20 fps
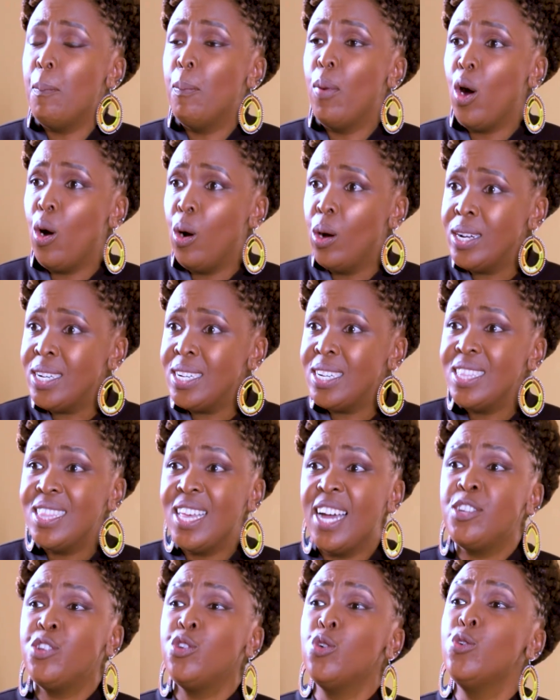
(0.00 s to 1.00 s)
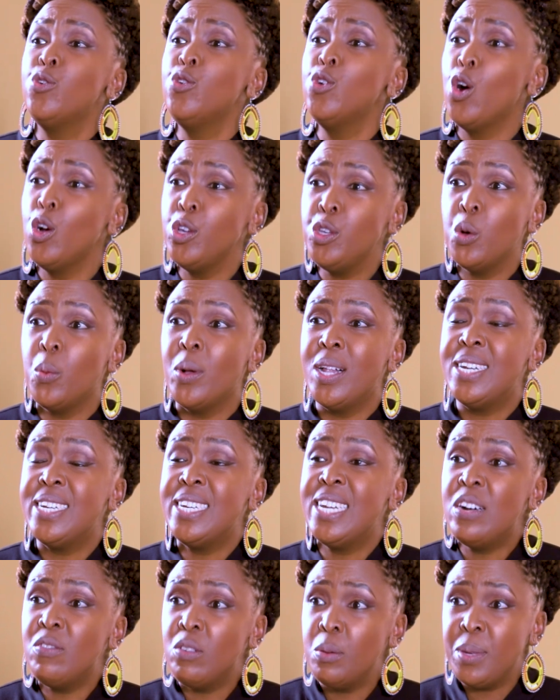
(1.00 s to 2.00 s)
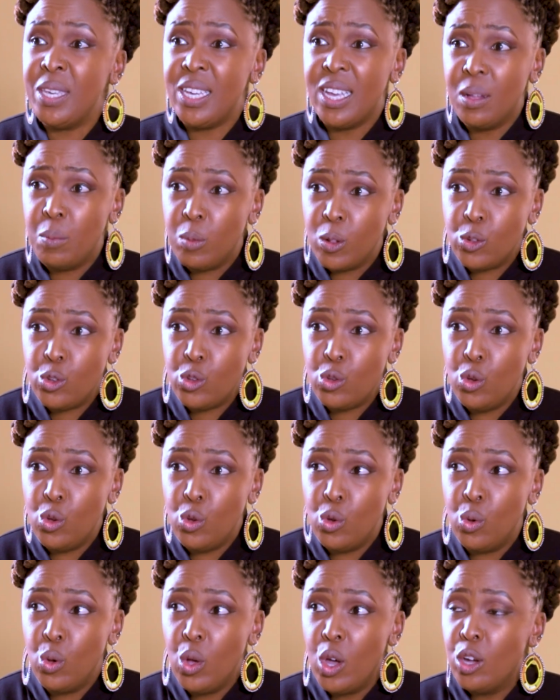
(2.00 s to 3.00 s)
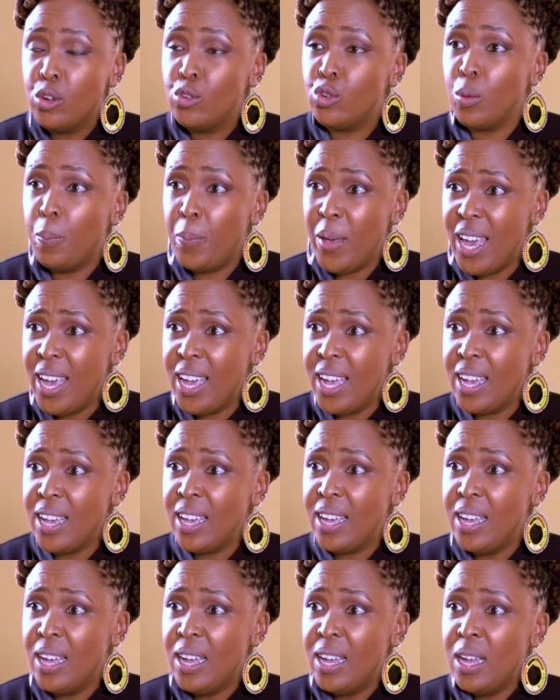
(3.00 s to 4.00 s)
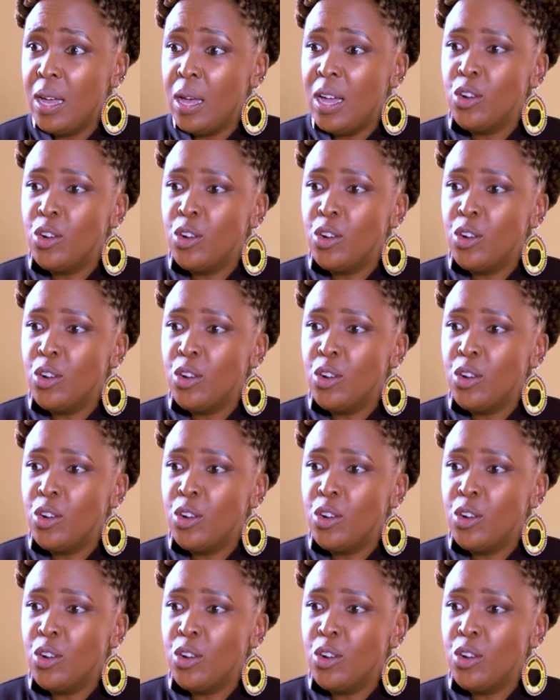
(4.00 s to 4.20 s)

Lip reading: a bond that you know you will never be able to pay.